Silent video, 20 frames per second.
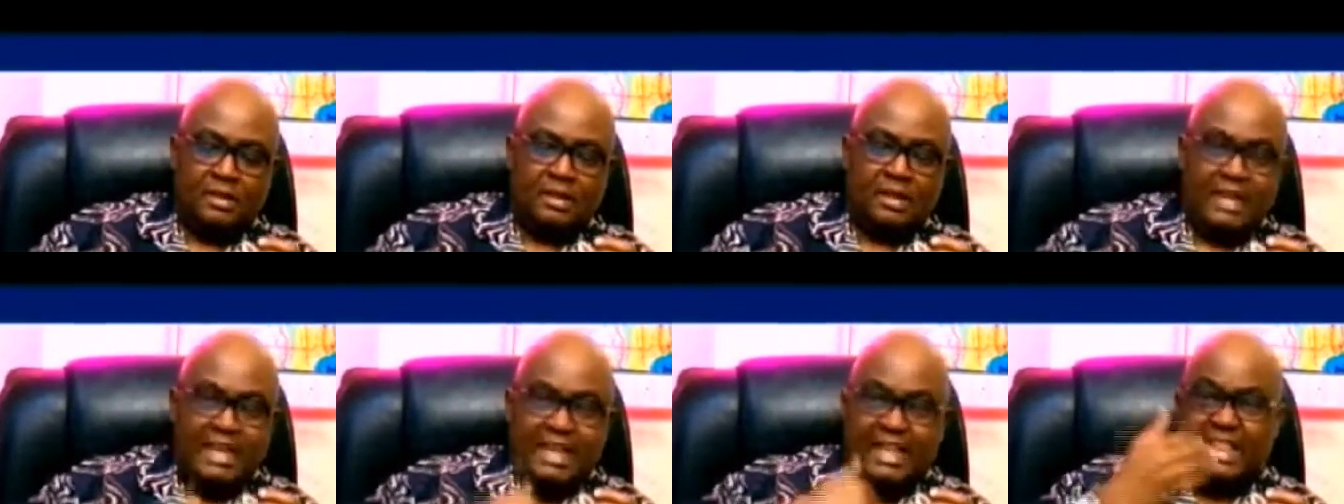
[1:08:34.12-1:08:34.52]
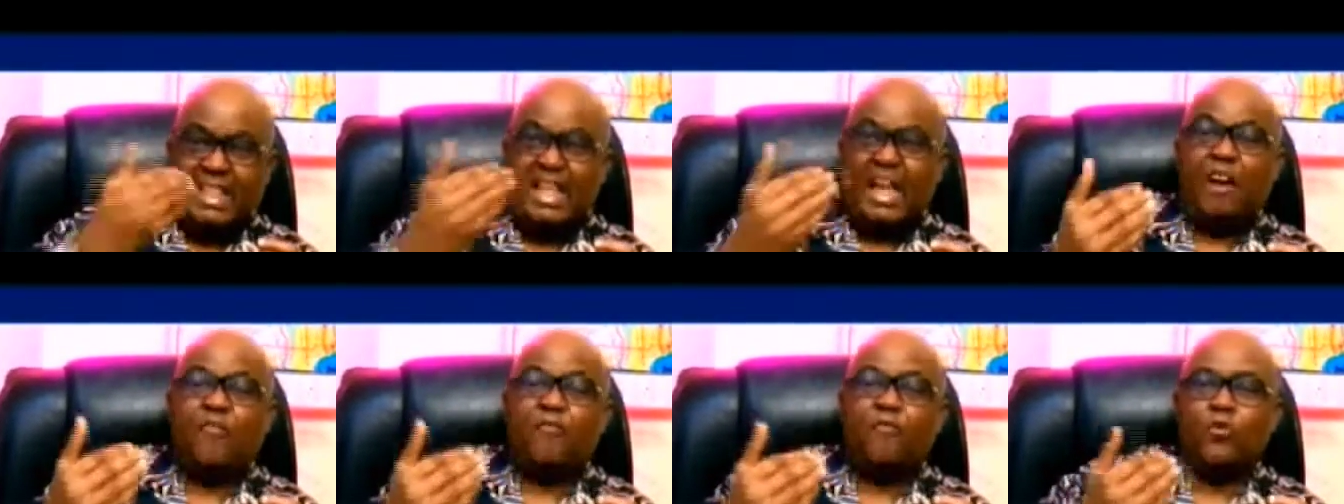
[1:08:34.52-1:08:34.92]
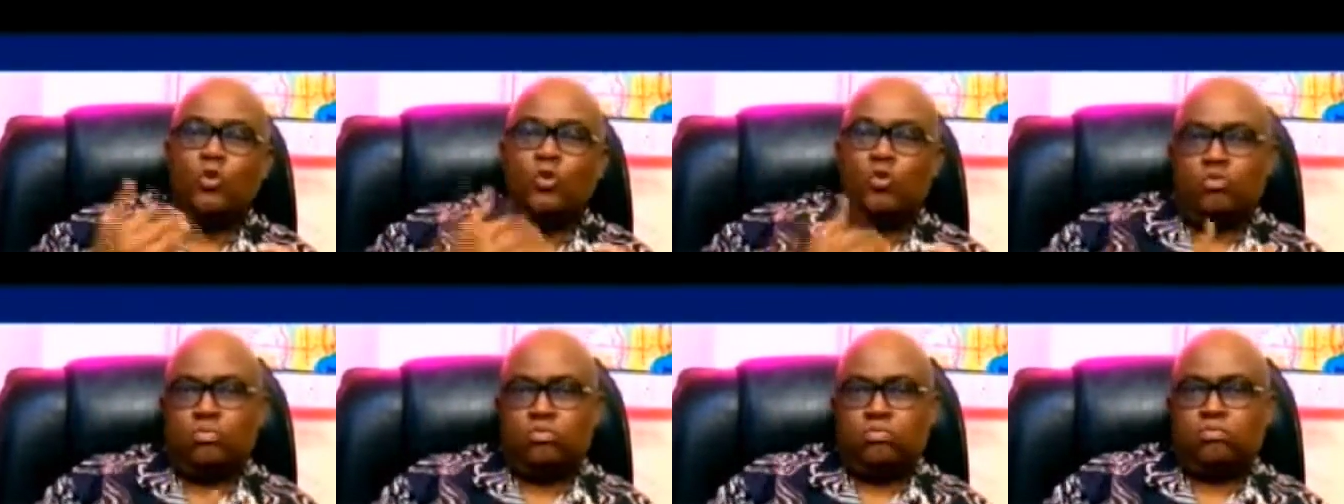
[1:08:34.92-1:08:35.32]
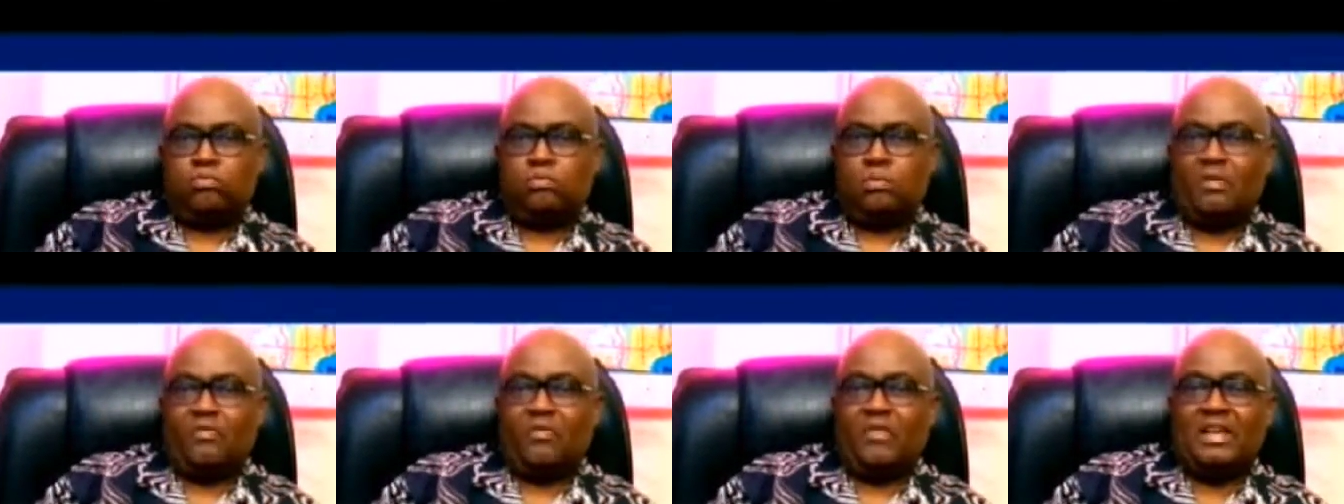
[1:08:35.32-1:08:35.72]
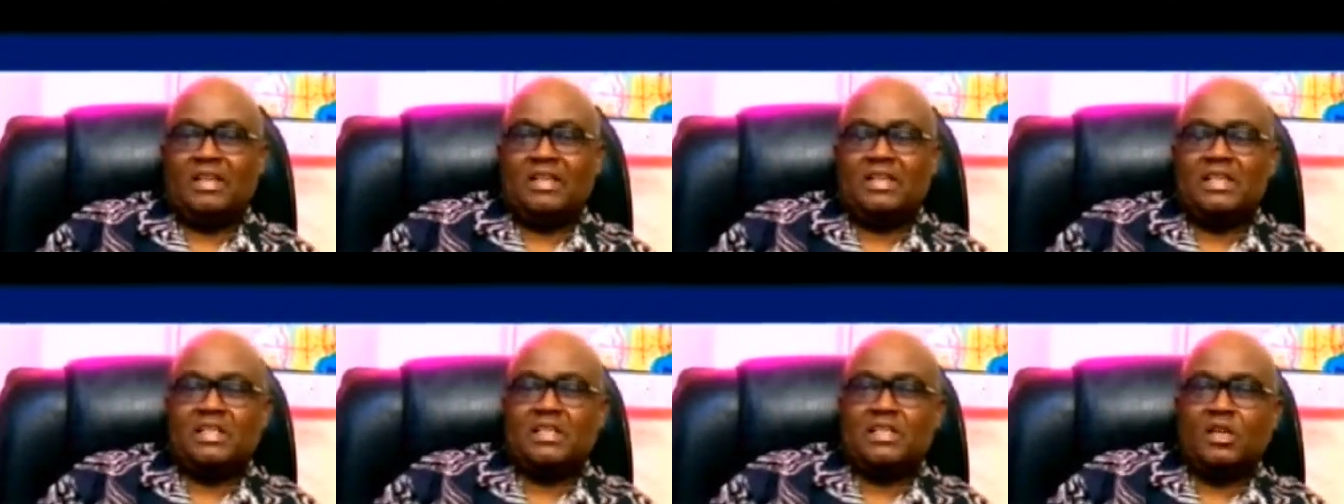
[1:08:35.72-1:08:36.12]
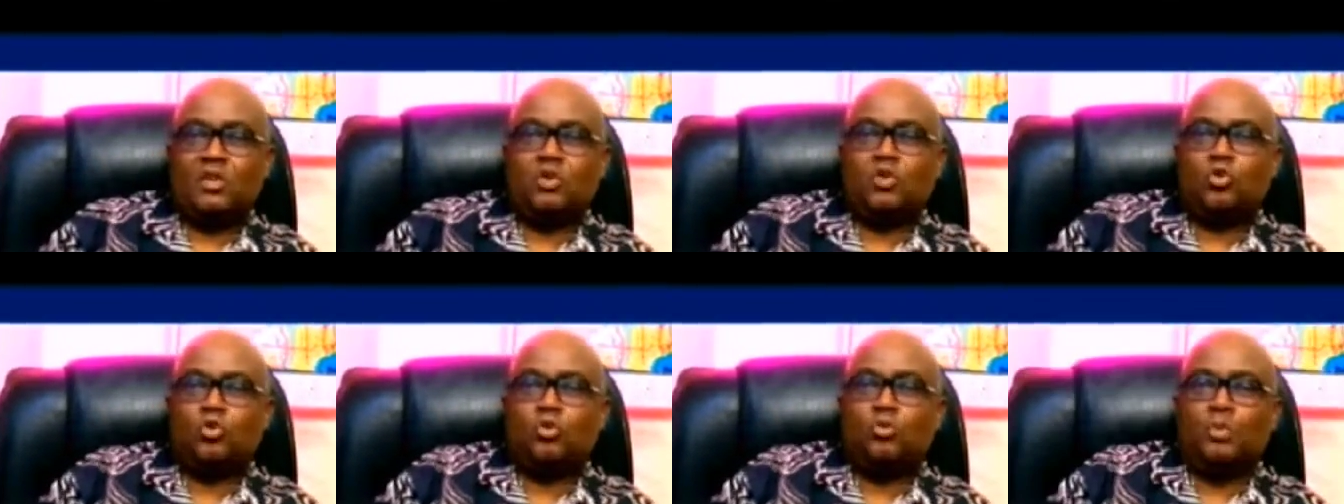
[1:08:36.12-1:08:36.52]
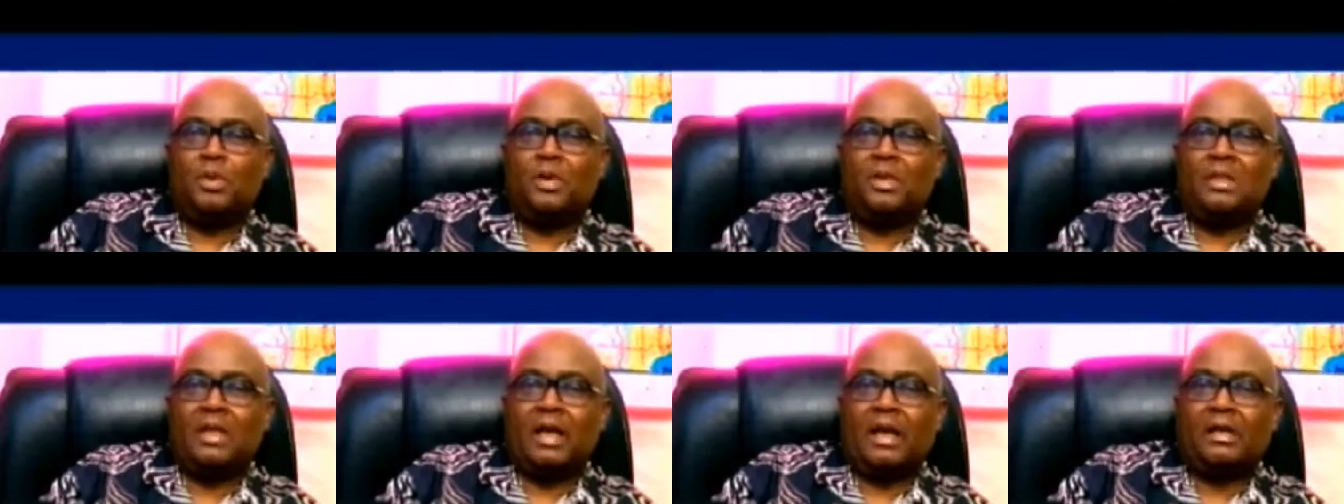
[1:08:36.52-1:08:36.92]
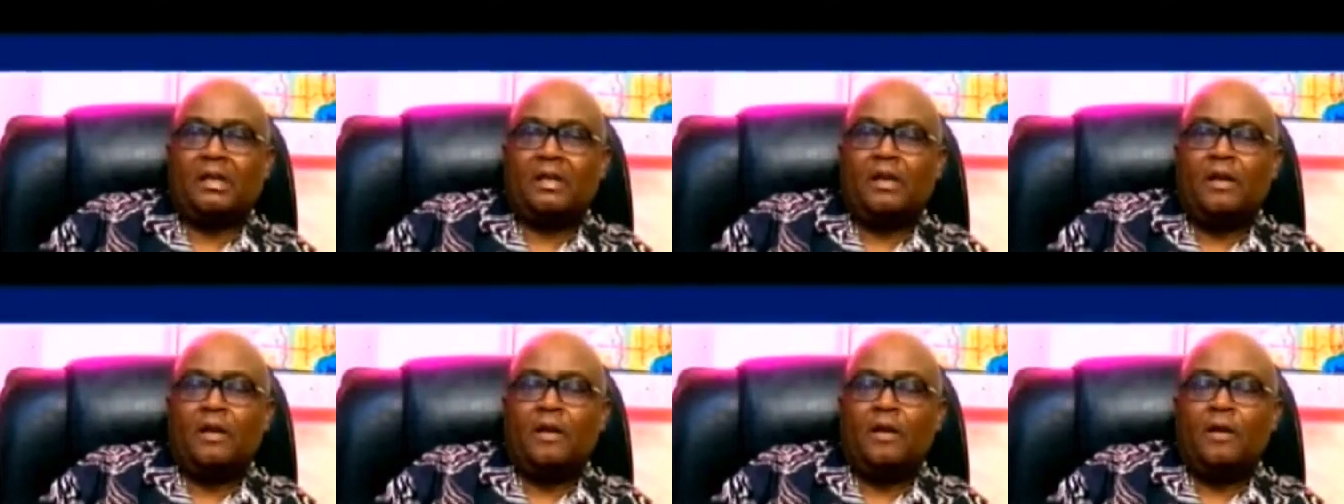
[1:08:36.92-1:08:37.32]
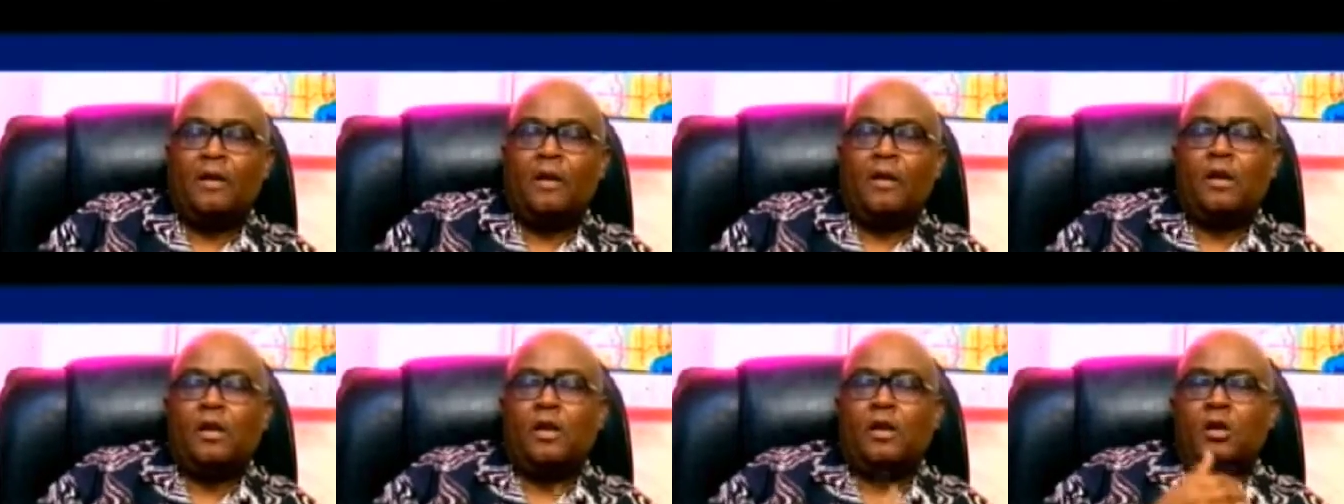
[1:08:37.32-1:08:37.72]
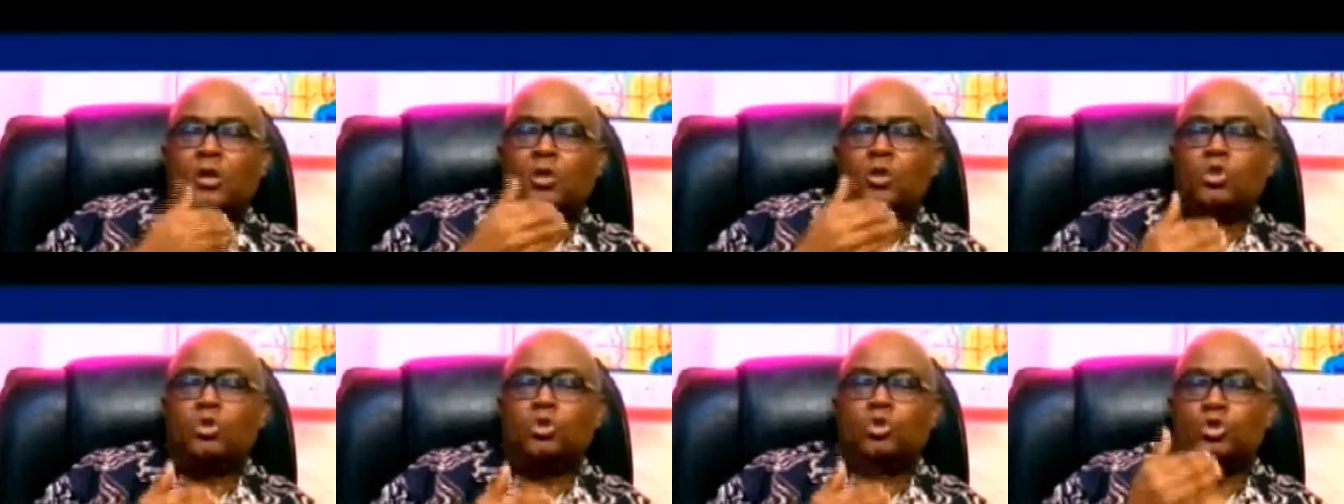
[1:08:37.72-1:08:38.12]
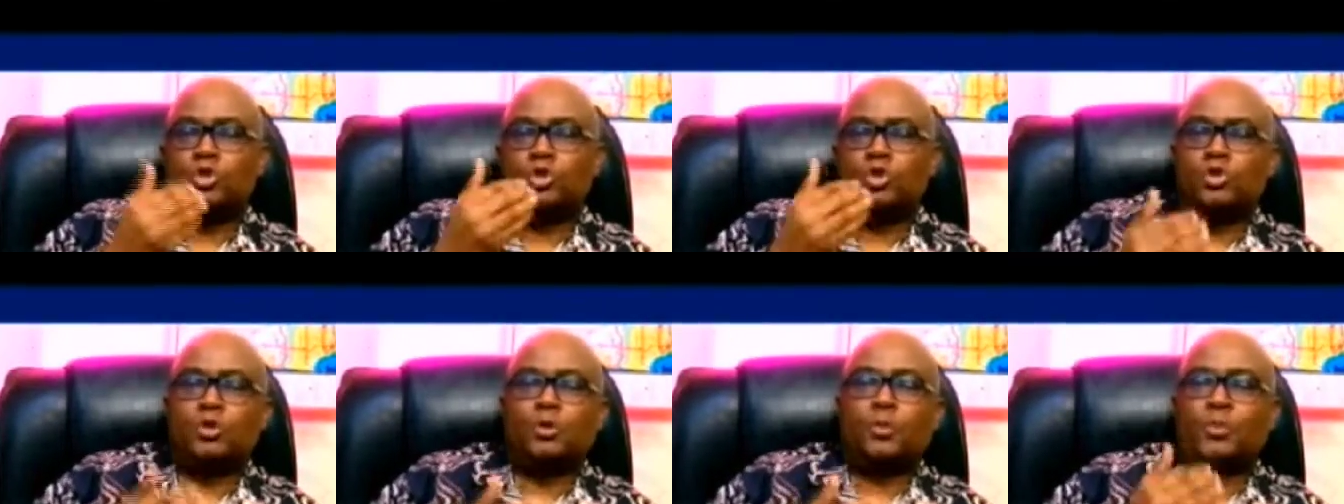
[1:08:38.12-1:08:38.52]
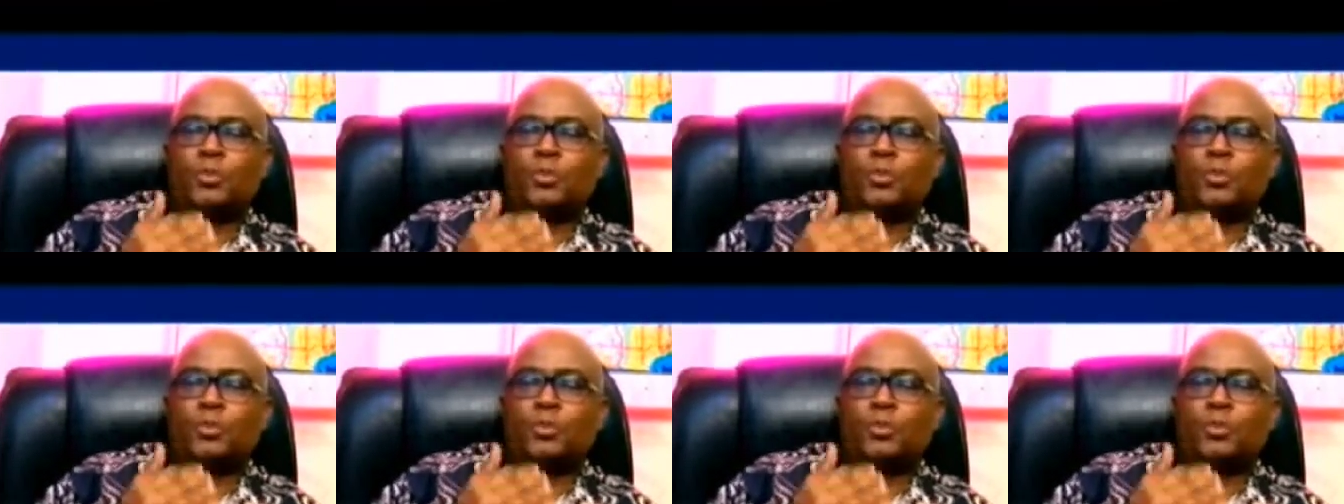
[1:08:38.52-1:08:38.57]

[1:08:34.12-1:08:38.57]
in their view, validation should be that you should